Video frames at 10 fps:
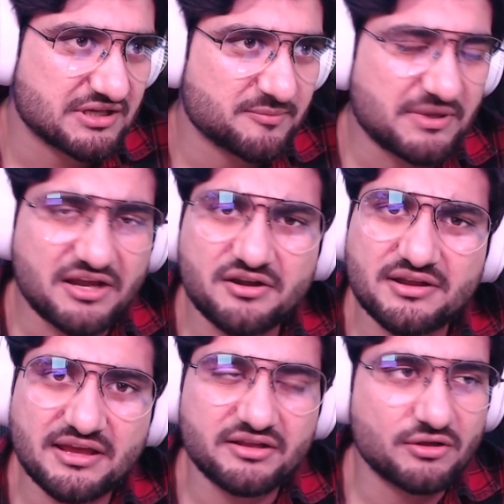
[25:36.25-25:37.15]
Man, I heard
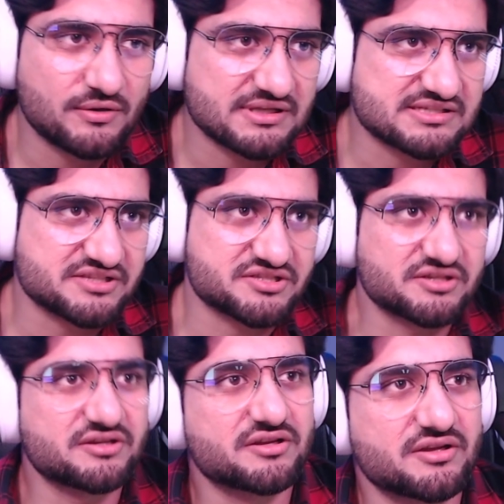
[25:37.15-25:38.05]
Halo has such
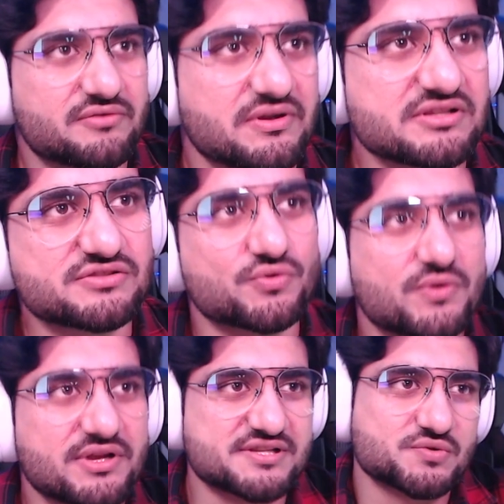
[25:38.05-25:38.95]
a great
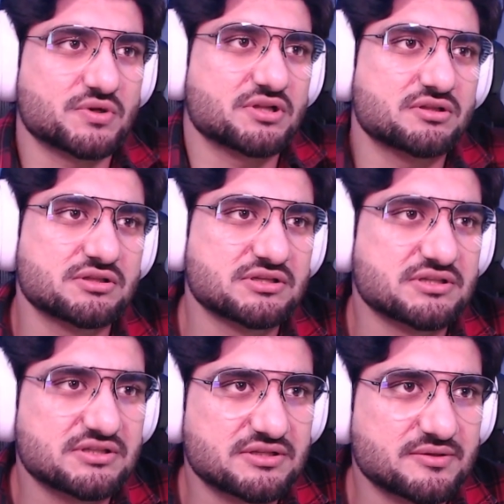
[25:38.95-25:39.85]
story as well.
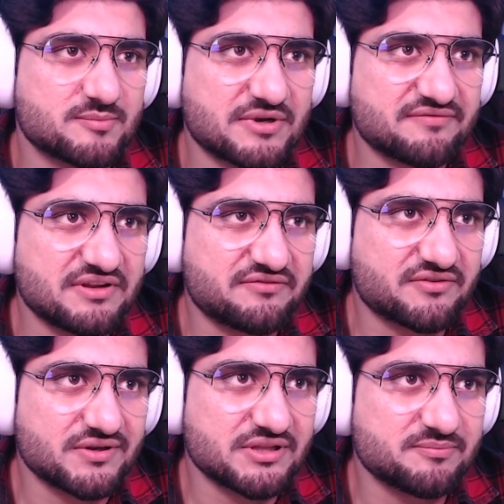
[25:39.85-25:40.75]
But I've never
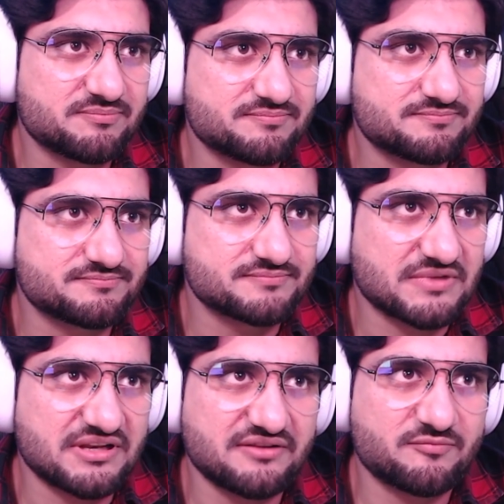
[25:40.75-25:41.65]
really,
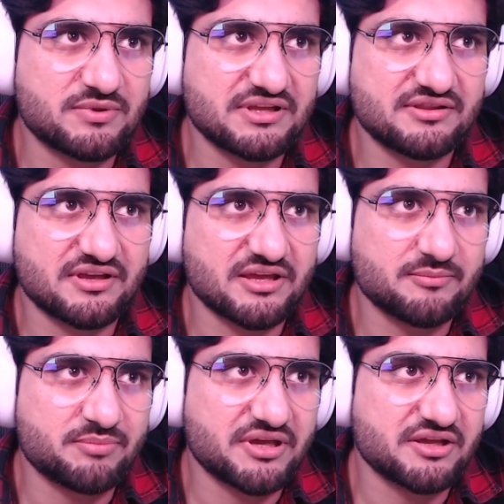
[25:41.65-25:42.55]
I never played the
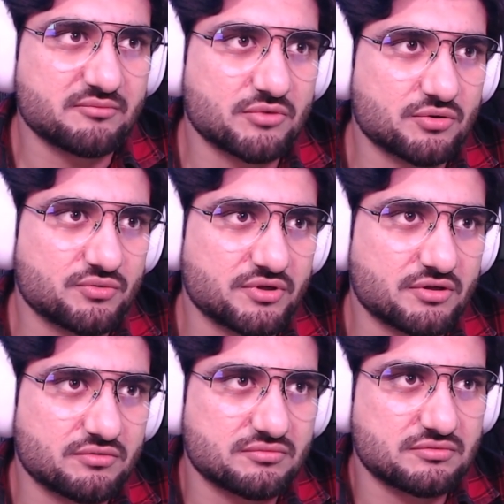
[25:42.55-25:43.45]
campaign mode, you
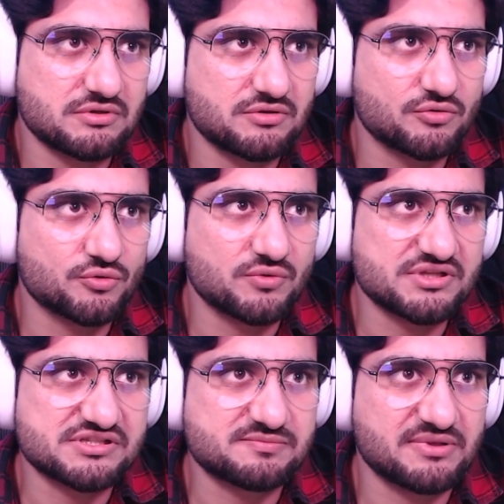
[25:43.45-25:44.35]
know.
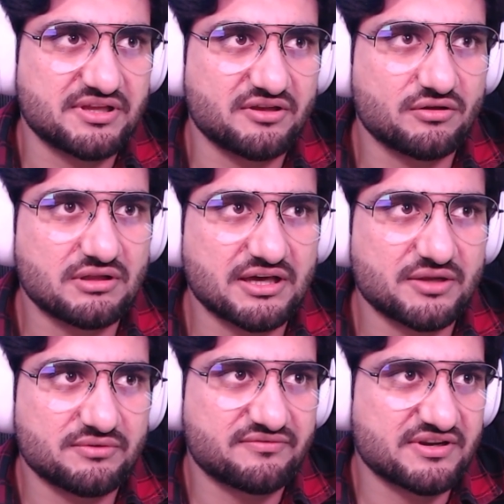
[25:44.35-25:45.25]
Always play online
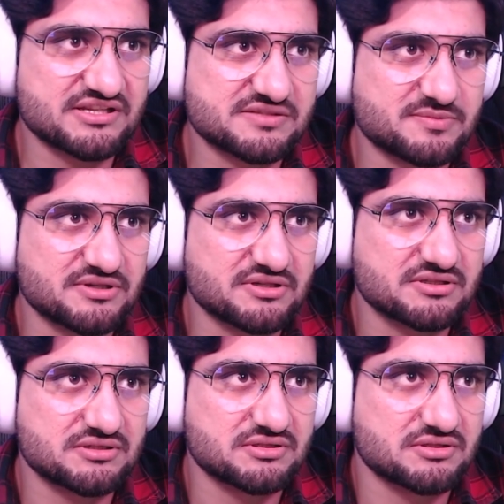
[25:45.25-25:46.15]
with friends, but
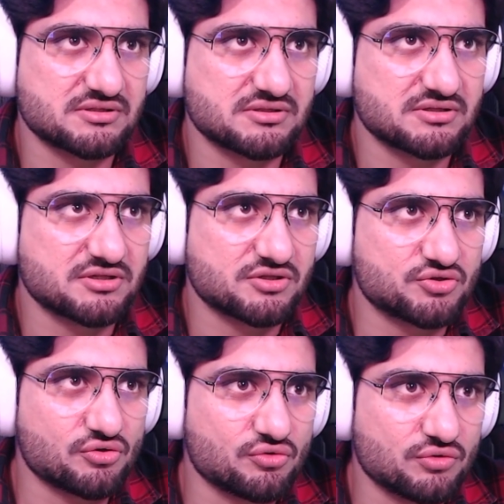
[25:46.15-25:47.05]

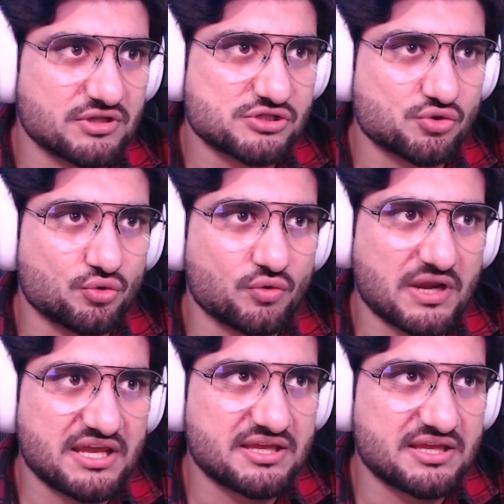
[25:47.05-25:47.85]
don't know the story.